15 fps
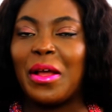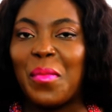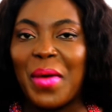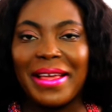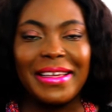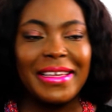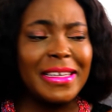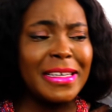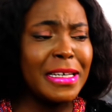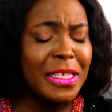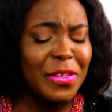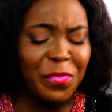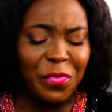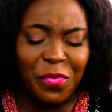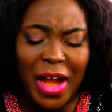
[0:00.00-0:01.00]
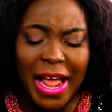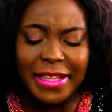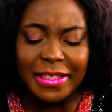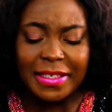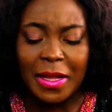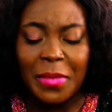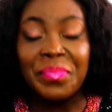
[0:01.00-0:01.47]
They were good
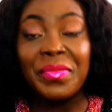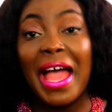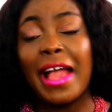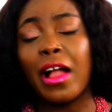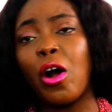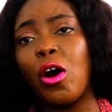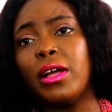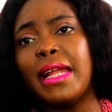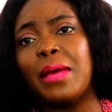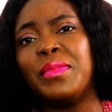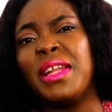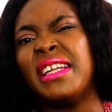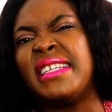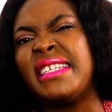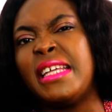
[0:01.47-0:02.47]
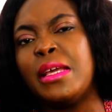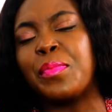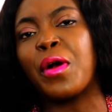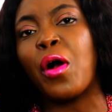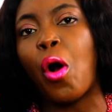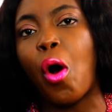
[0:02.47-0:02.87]
friends. I call them the deep,